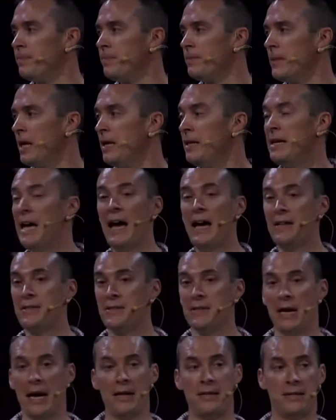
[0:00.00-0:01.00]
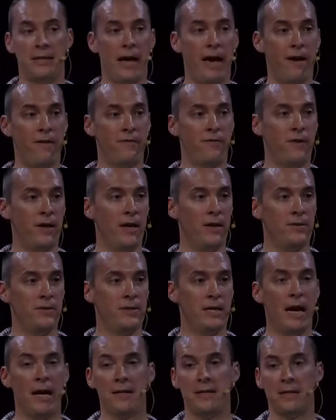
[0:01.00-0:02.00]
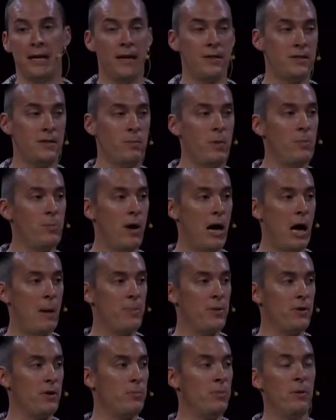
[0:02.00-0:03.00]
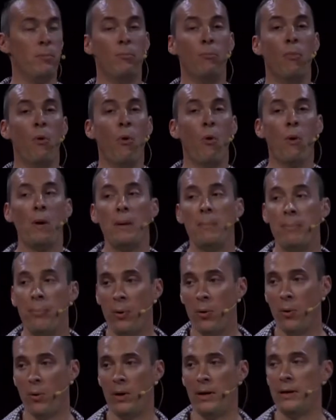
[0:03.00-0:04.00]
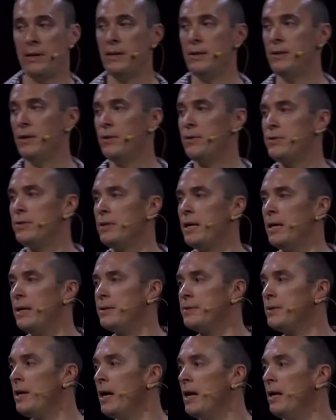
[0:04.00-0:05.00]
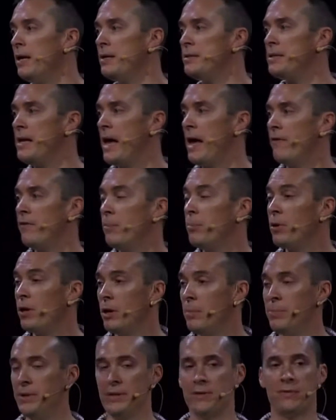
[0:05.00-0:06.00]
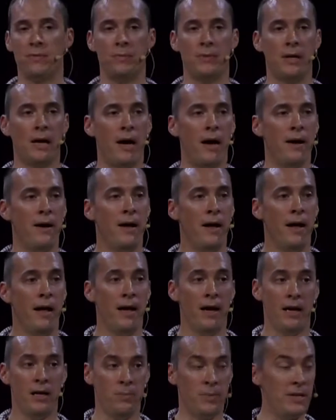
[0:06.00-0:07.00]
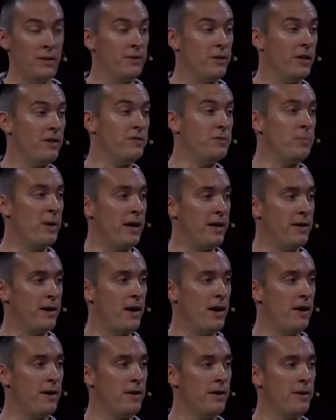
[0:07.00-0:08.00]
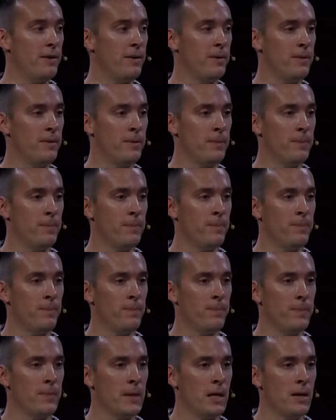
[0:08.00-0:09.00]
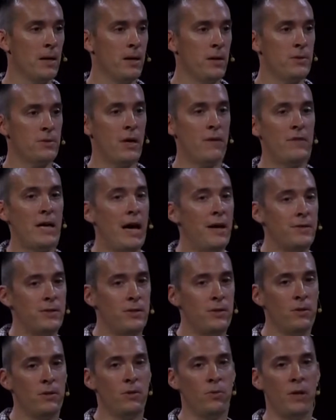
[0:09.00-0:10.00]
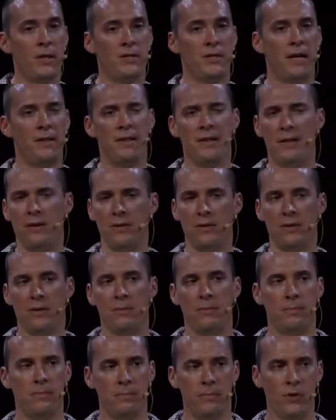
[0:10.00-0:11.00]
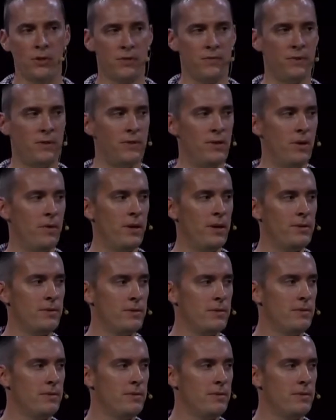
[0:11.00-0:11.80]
Yeah, it's nice to have friends. Yeah, it's nice to be popular, but more important than those things is to have a purpose from God and to be loved by God. So I have to ask you a question. I think most of you know this.